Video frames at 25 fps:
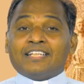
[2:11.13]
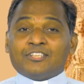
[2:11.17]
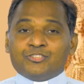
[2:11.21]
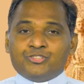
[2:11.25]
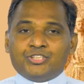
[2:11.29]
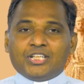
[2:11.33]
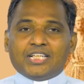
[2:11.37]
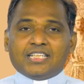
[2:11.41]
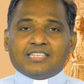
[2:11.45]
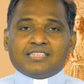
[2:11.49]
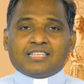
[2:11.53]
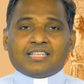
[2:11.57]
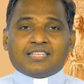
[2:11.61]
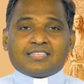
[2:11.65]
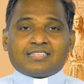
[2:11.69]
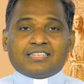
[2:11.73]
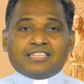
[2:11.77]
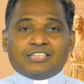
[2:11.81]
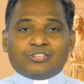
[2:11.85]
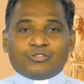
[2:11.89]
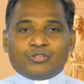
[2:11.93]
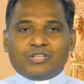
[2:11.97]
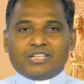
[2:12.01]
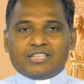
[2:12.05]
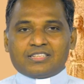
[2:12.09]
Jesus
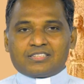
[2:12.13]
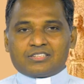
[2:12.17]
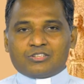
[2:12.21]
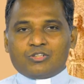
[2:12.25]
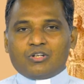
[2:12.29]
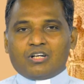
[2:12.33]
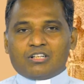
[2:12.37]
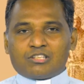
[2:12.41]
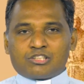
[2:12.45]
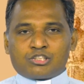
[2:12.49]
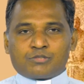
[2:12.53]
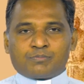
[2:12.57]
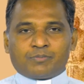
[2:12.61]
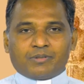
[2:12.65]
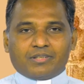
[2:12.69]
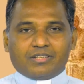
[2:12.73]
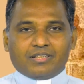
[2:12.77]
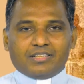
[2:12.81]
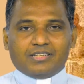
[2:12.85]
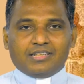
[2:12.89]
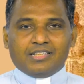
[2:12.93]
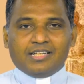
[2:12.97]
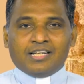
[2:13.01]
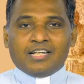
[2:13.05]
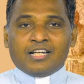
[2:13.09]
in today's
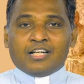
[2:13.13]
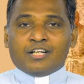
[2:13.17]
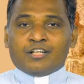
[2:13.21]
gospel